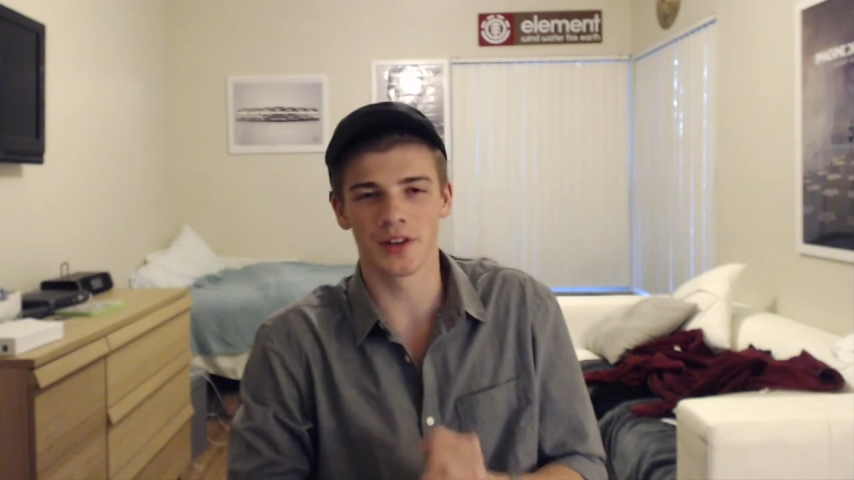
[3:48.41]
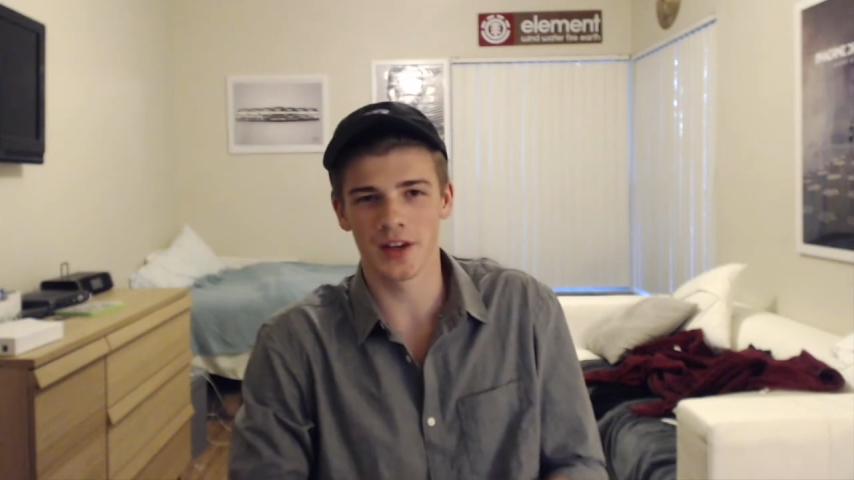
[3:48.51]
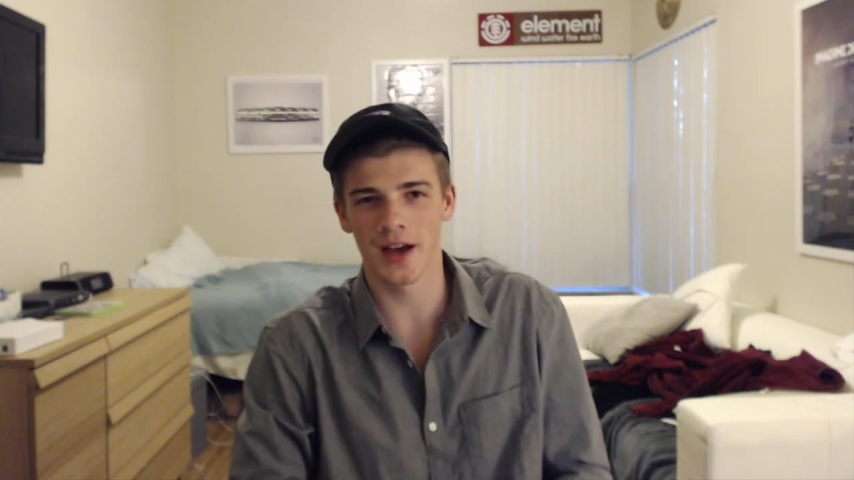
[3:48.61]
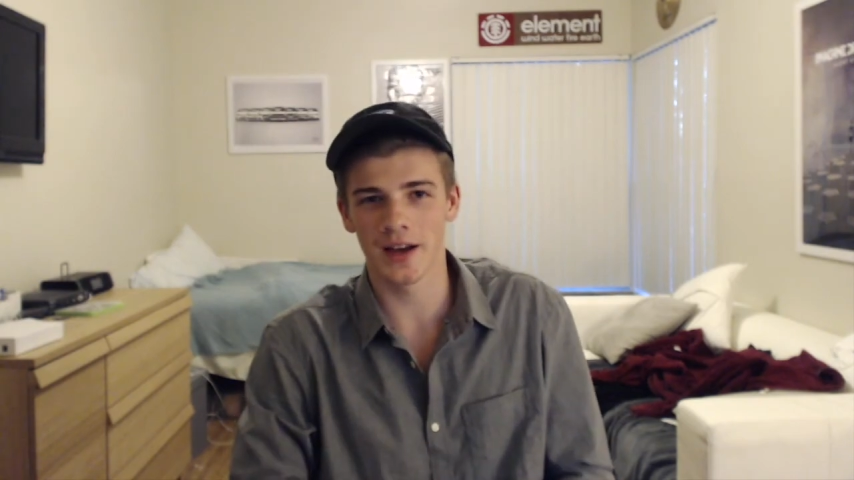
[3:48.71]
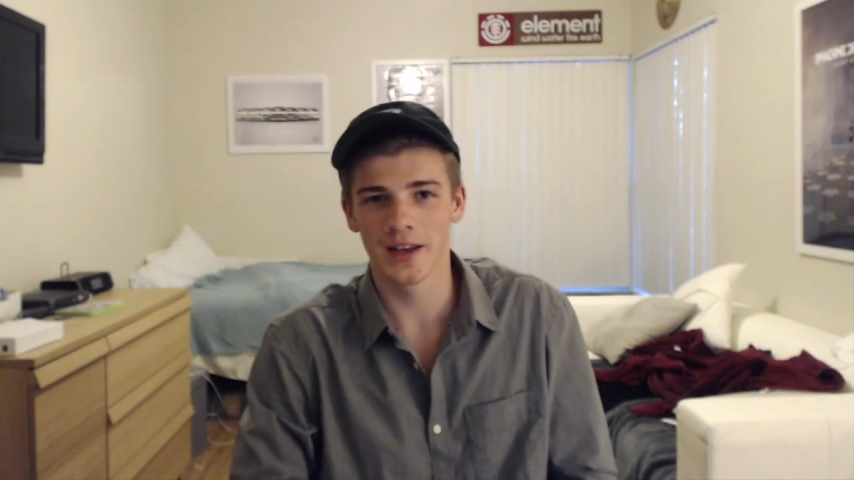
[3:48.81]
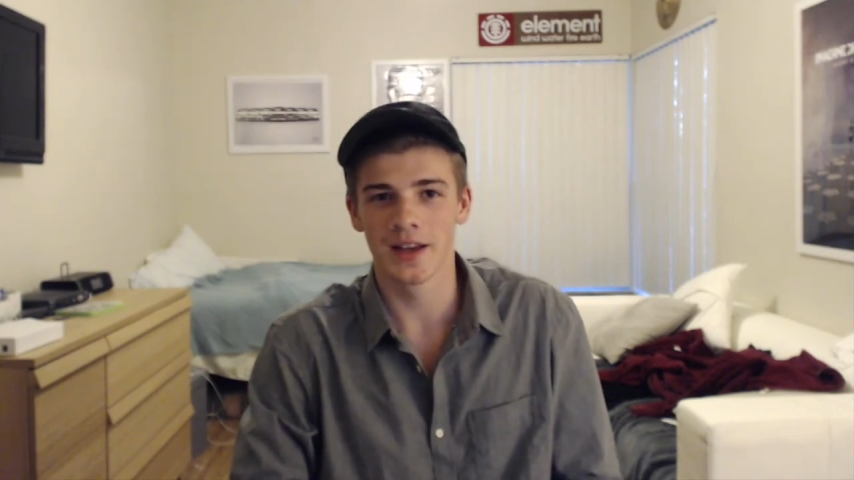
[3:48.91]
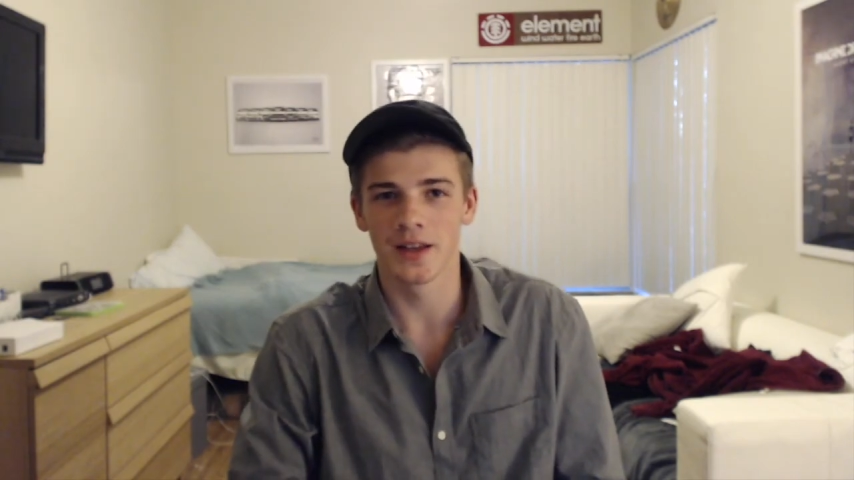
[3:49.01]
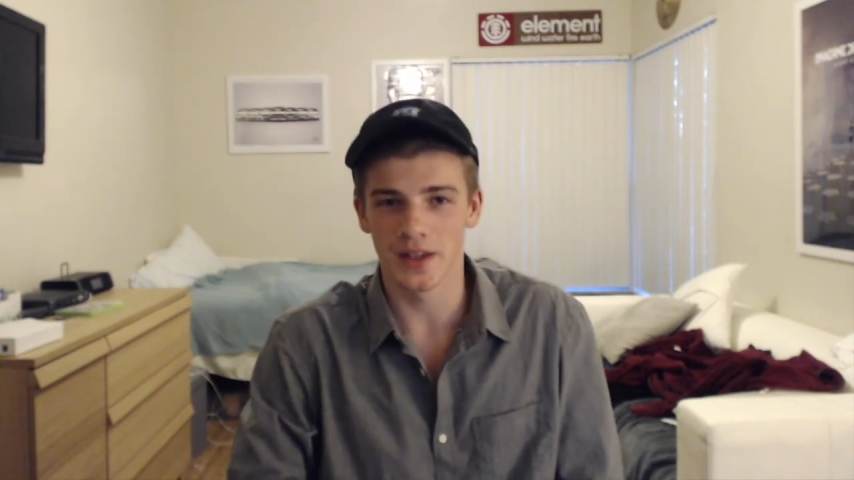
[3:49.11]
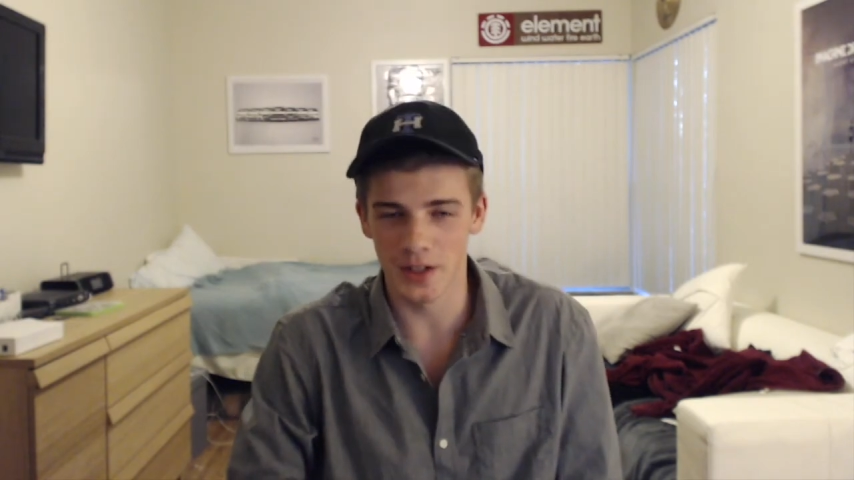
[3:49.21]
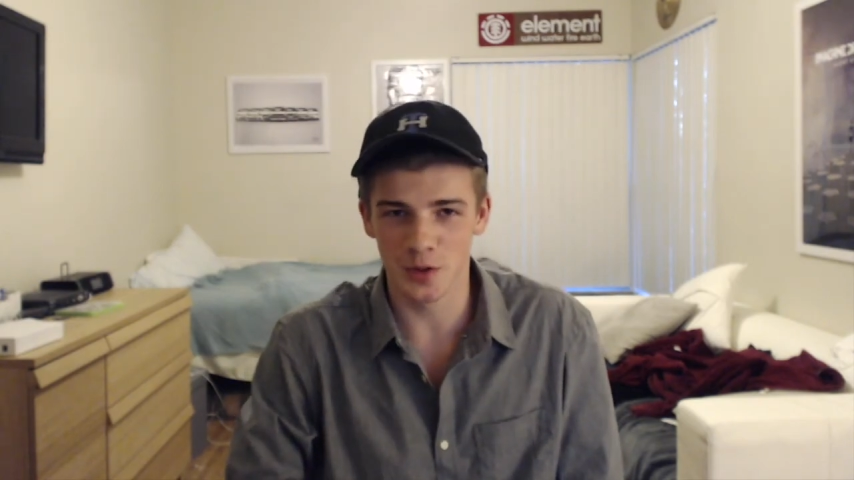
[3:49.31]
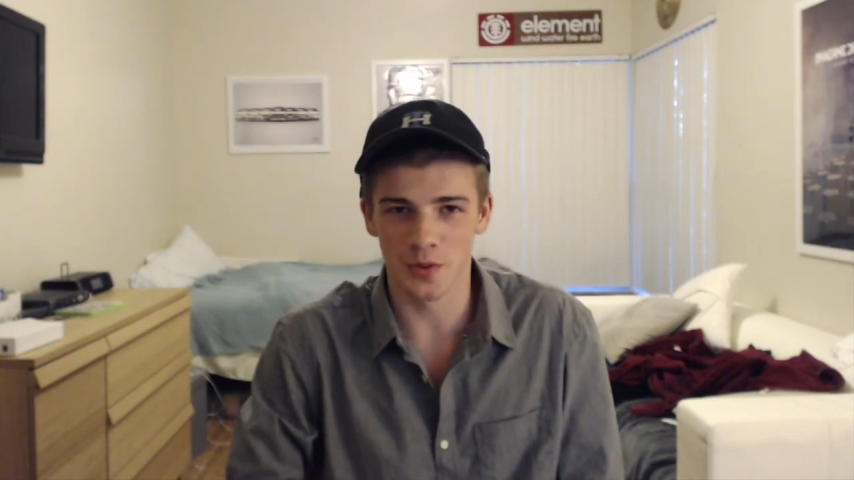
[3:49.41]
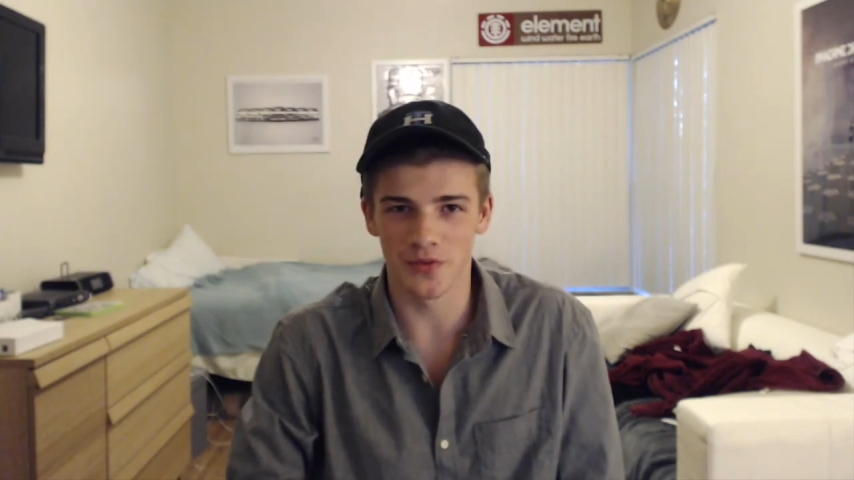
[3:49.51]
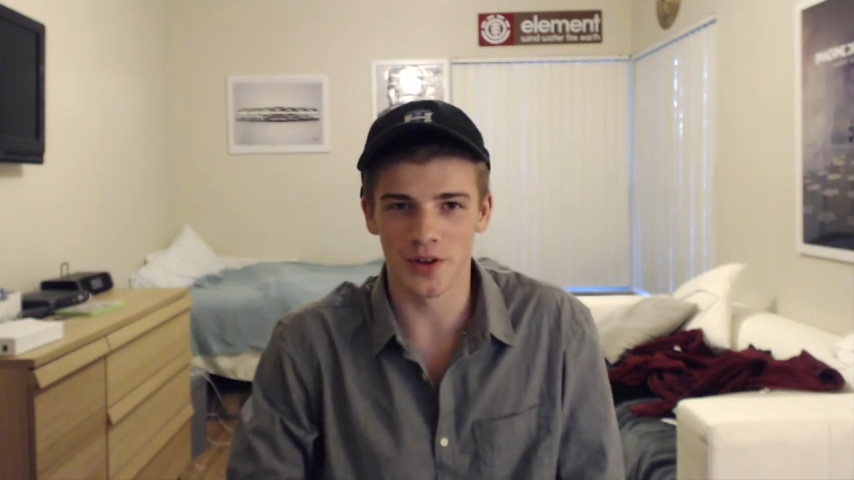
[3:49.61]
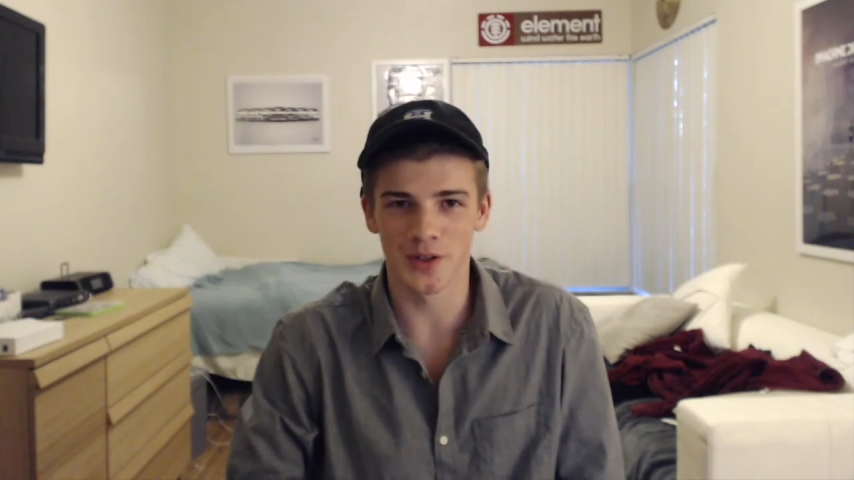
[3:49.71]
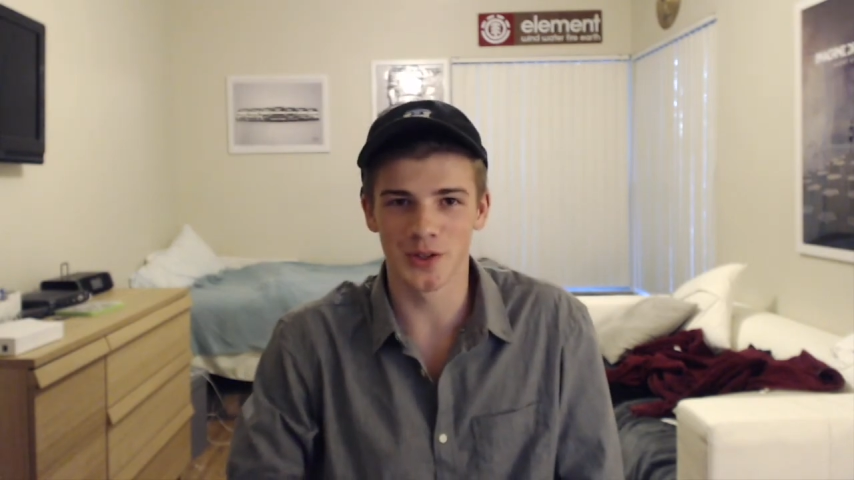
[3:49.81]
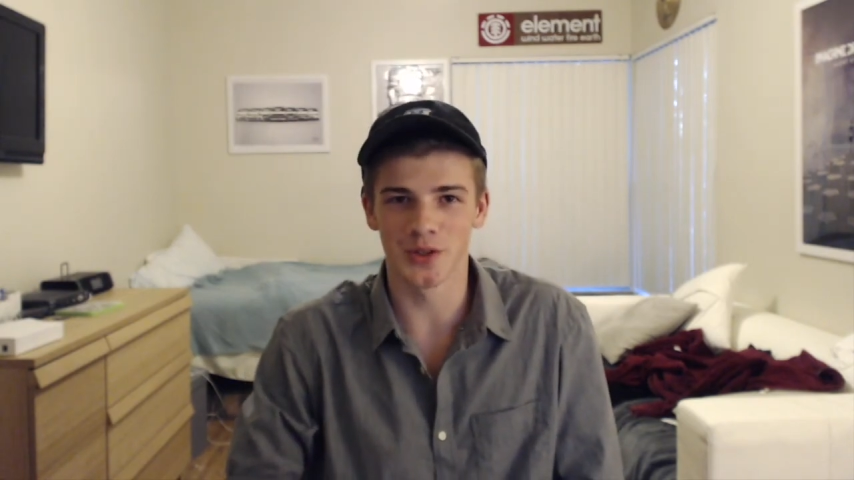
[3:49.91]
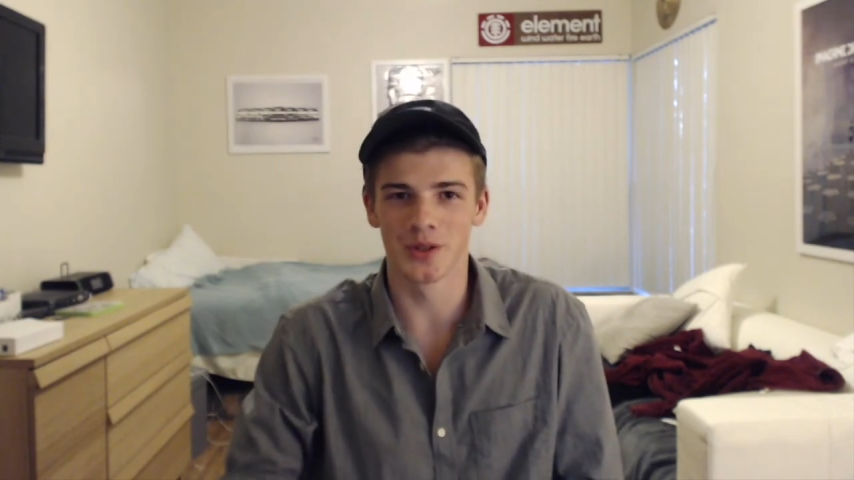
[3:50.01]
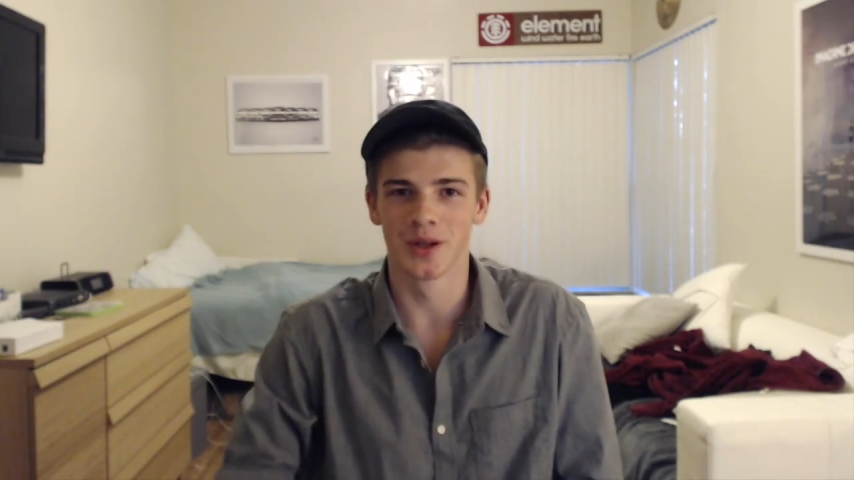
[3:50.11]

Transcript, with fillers: And yeah, it's been Venturrre.